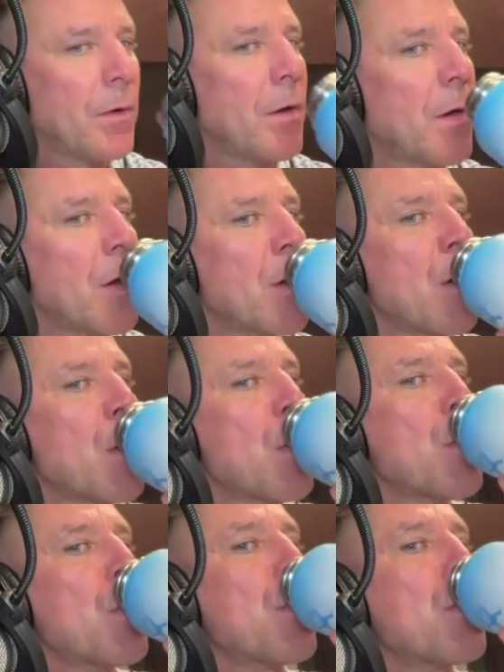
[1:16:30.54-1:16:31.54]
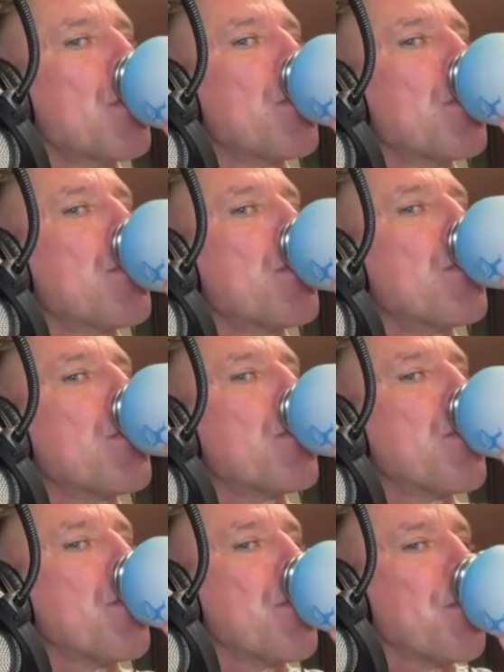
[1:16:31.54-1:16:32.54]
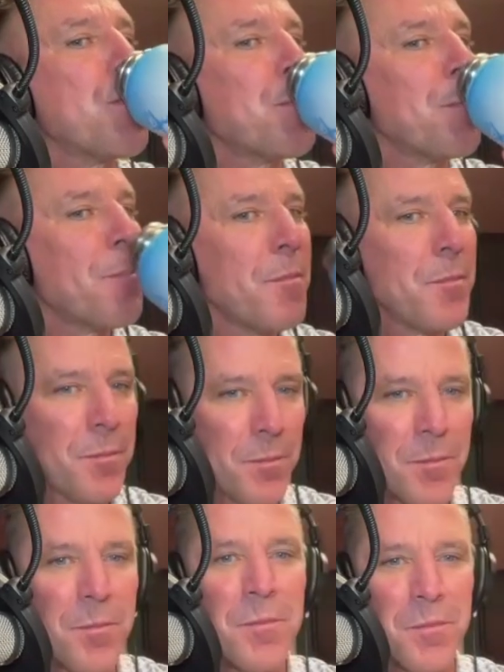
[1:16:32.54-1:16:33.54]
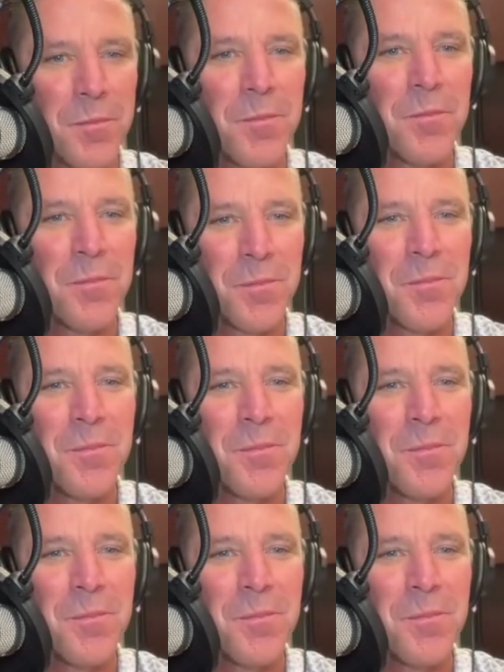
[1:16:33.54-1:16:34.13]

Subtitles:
I was just there, like trying to pick up as much as I could.